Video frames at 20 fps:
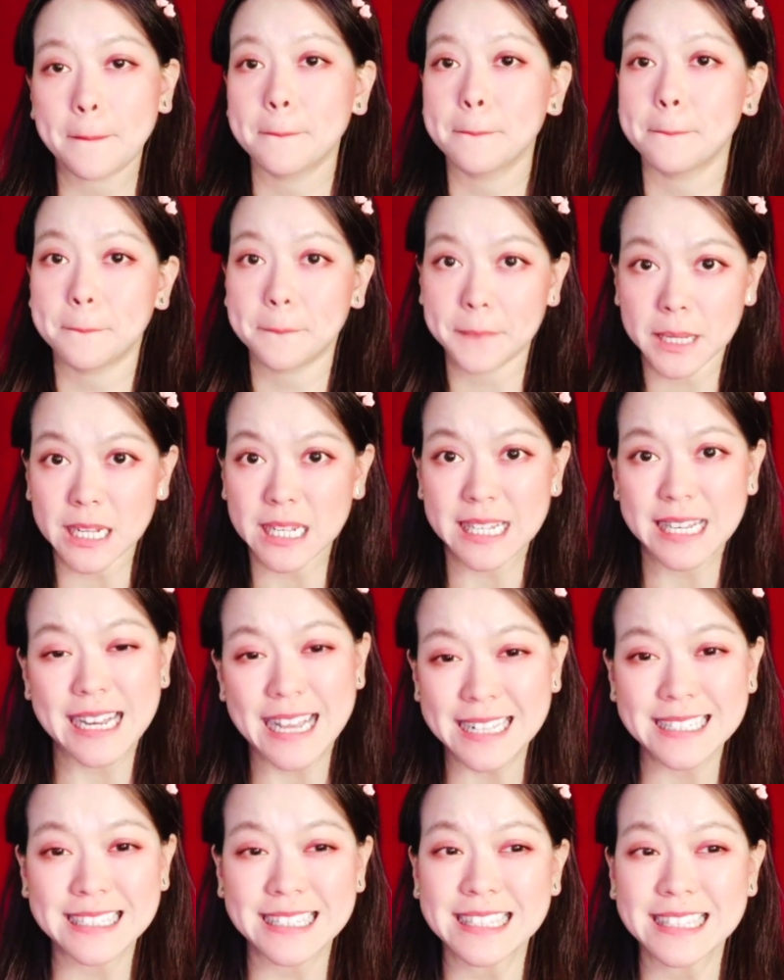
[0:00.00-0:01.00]
But
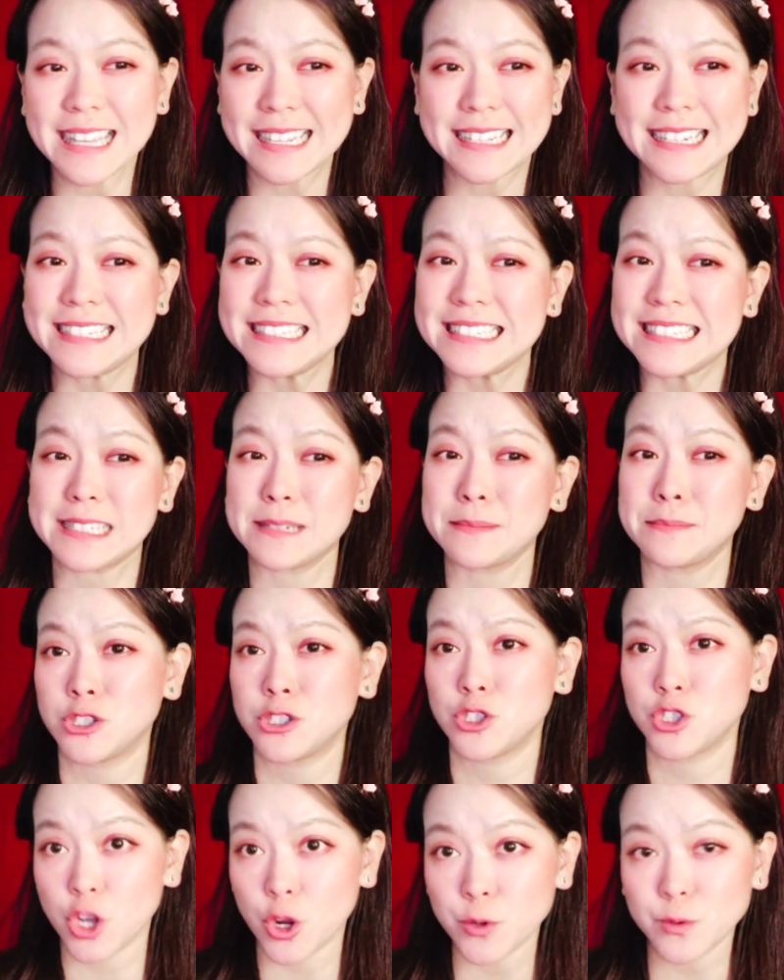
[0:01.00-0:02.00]
less likely doesn't mean
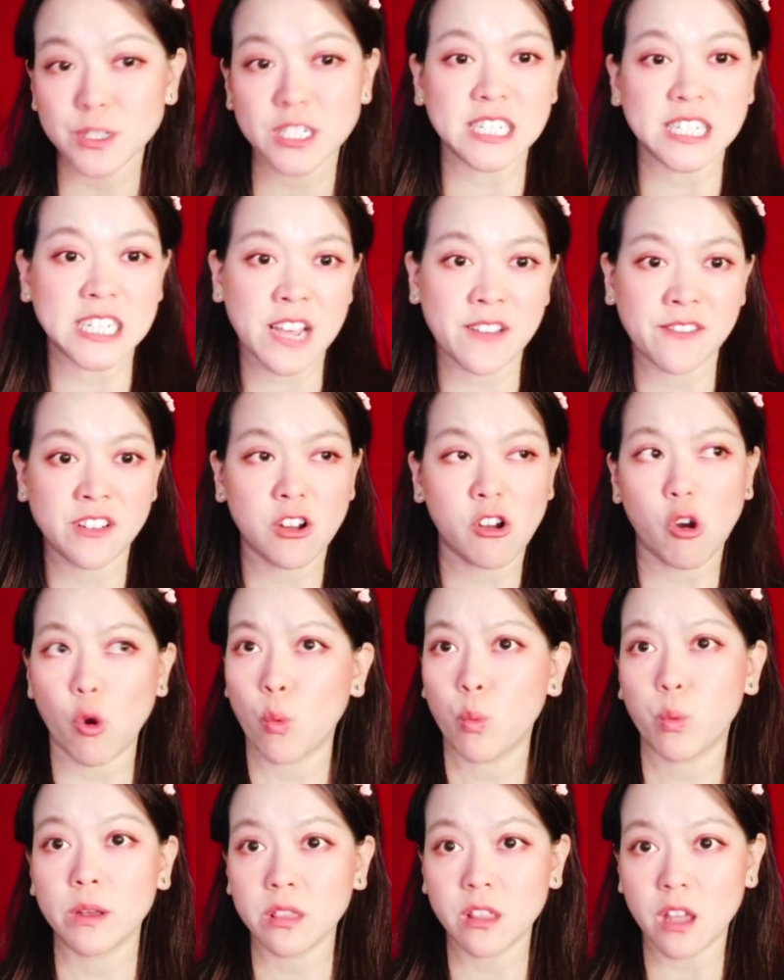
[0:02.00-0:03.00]
don't, never, or
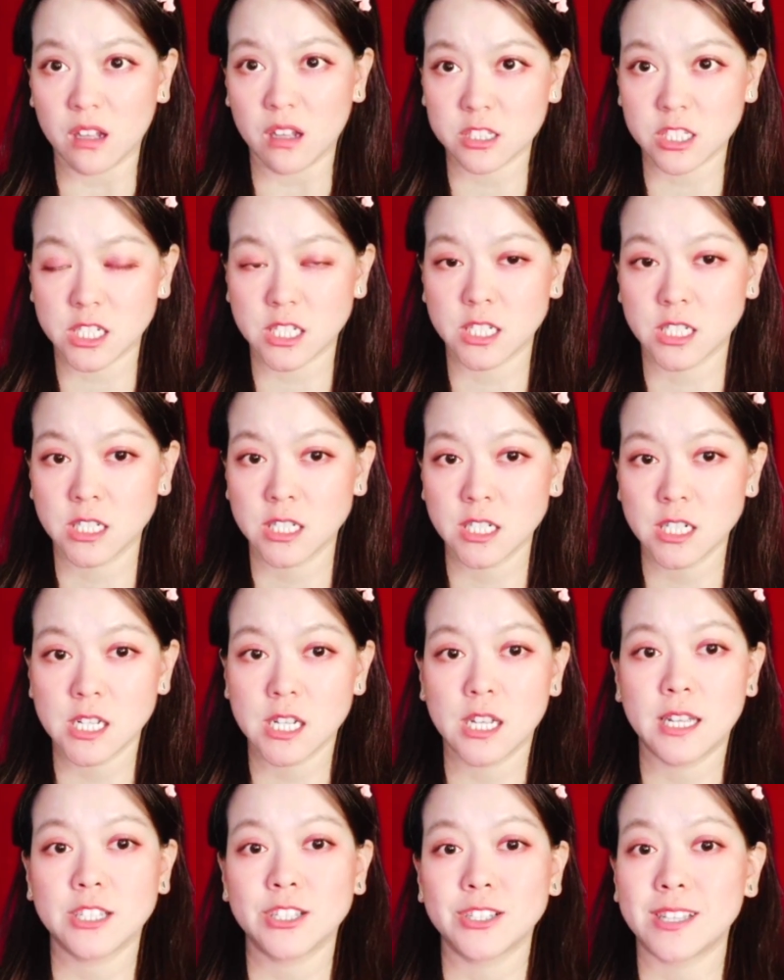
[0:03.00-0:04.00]
will not.
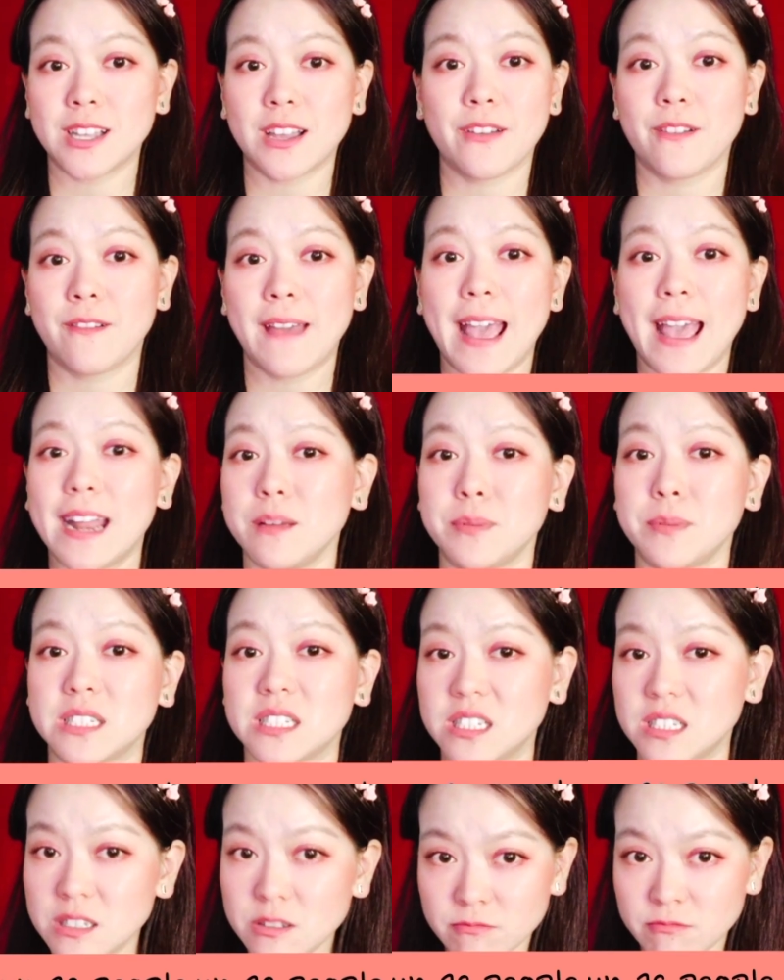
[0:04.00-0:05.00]
So
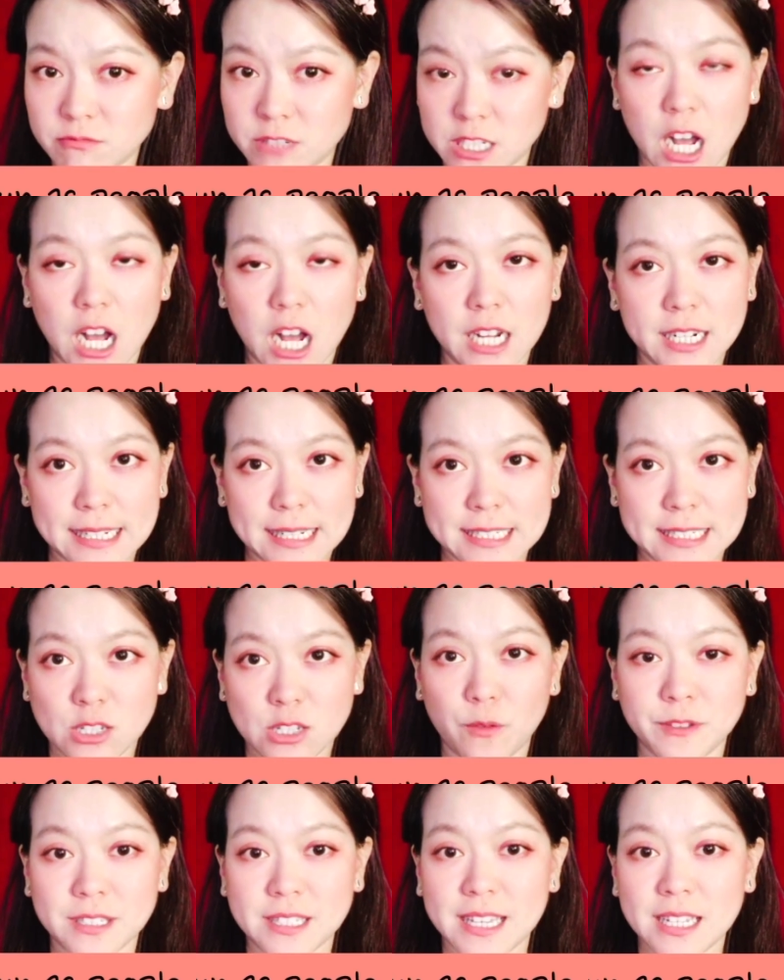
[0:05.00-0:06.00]
anybody, regardless of
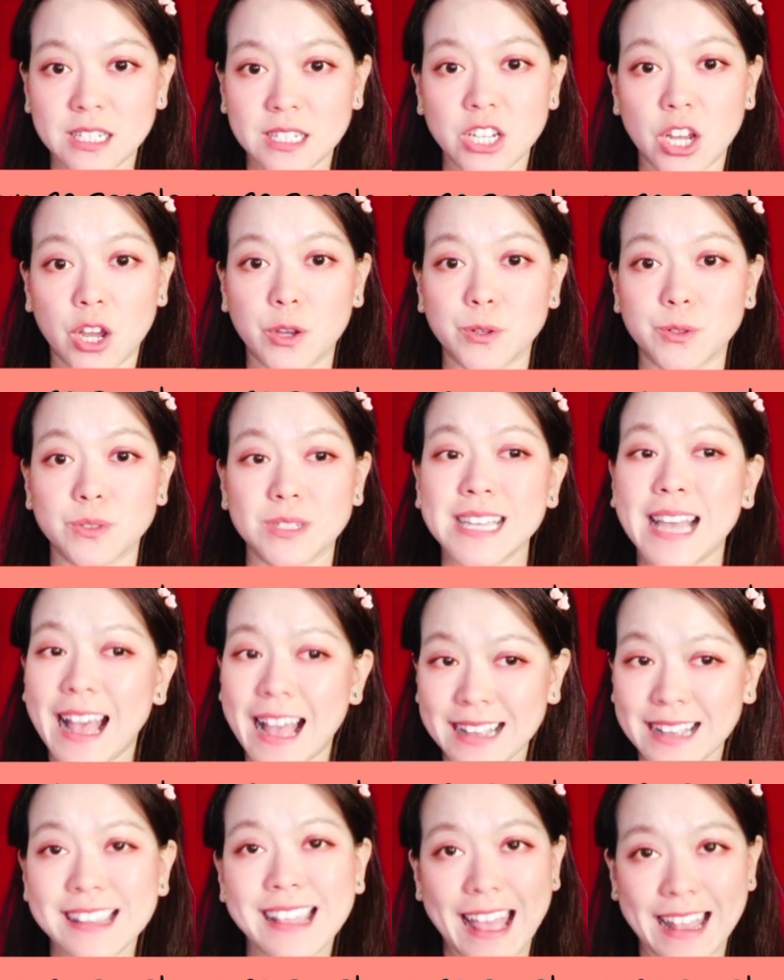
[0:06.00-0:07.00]
skin tones,
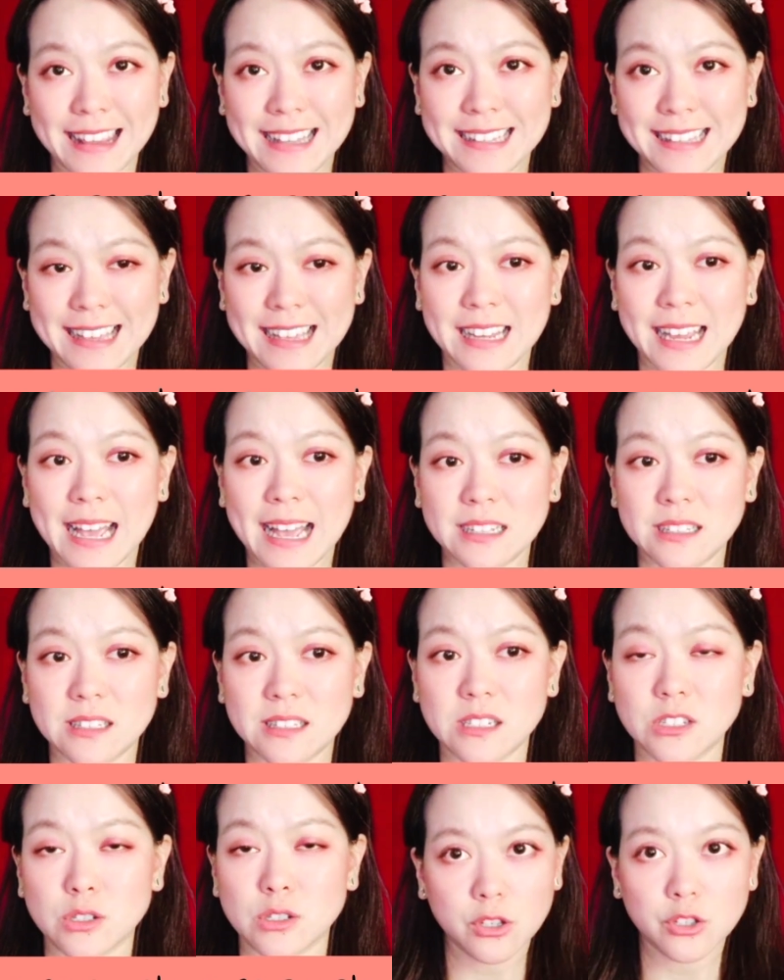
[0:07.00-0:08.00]
can get skin
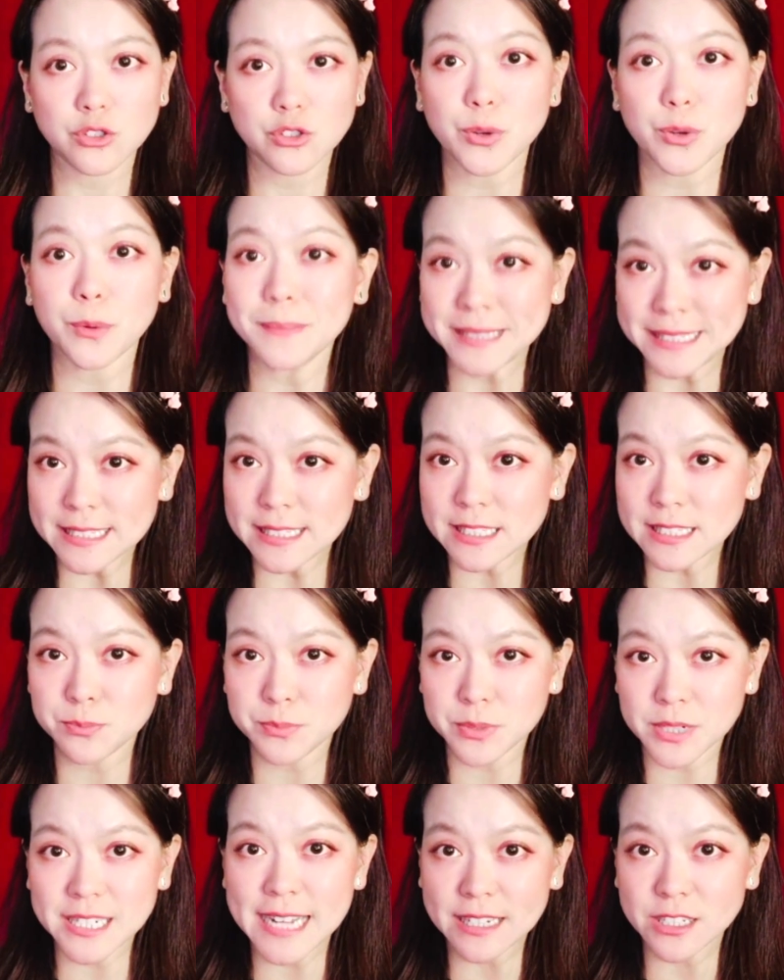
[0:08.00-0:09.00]
cancer. So please
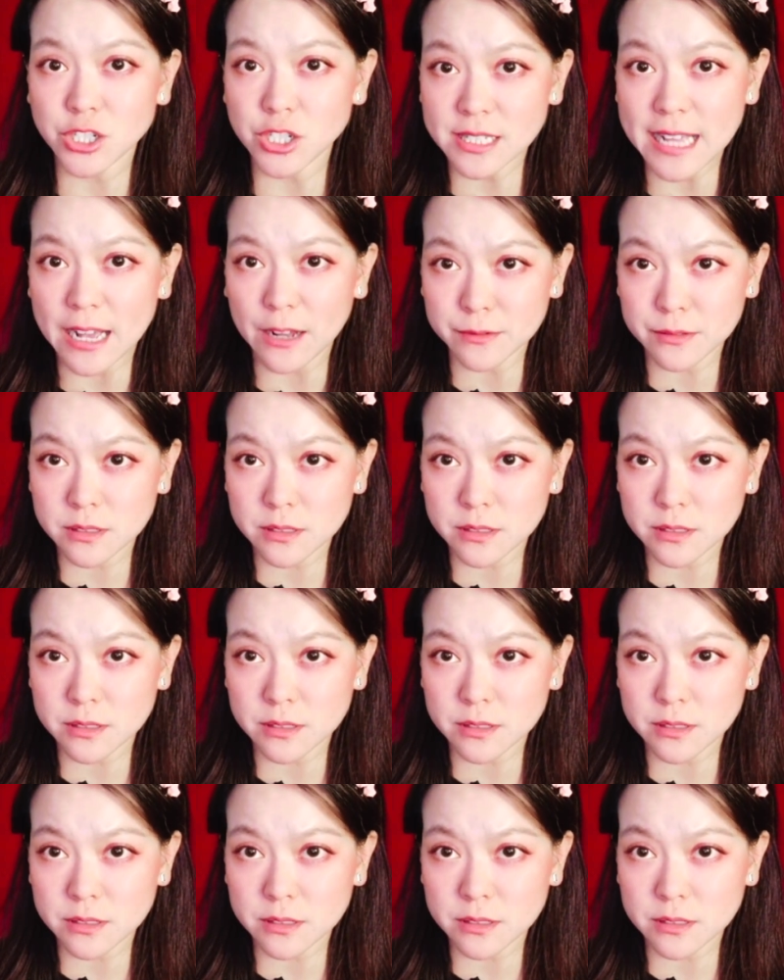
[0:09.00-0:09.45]
protect yourselves.